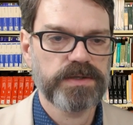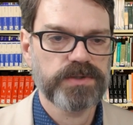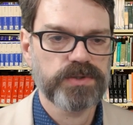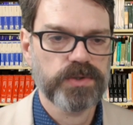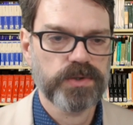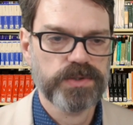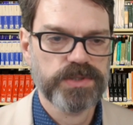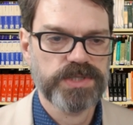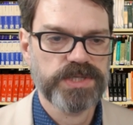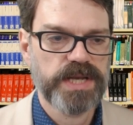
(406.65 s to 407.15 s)

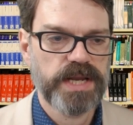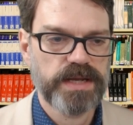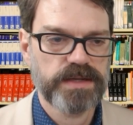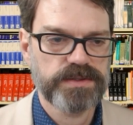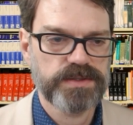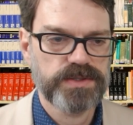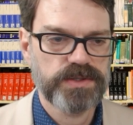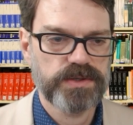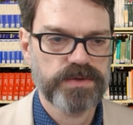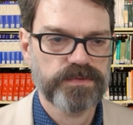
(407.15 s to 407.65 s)

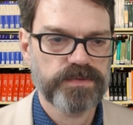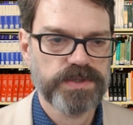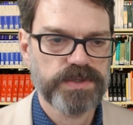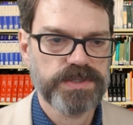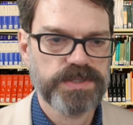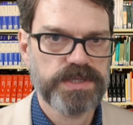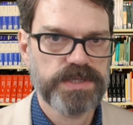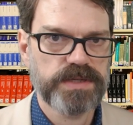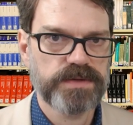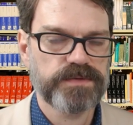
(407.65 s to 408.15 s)
Georgetown's
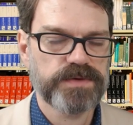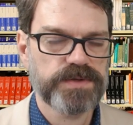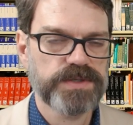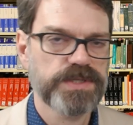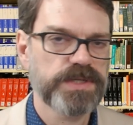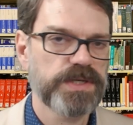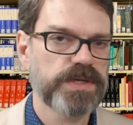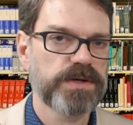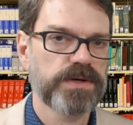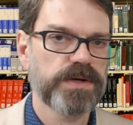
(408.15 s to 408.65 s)
University for
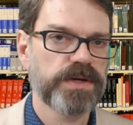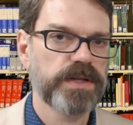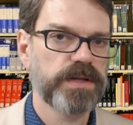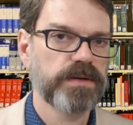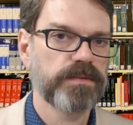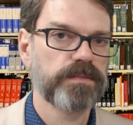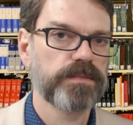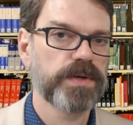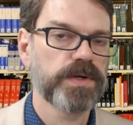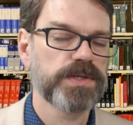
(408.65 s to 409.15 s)
Security
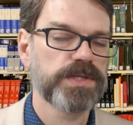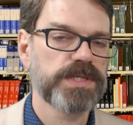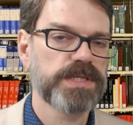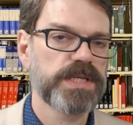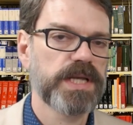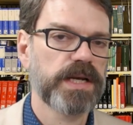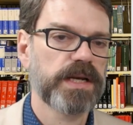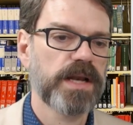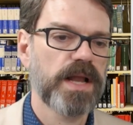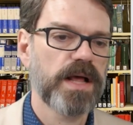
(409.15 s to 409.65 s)
and Emerging
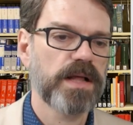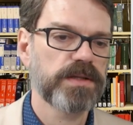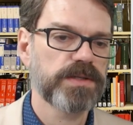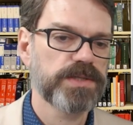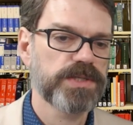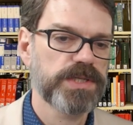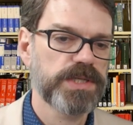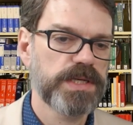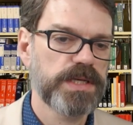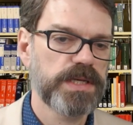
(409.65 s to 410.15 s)

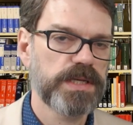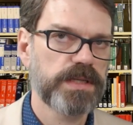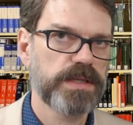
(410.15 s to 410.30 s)
Technology.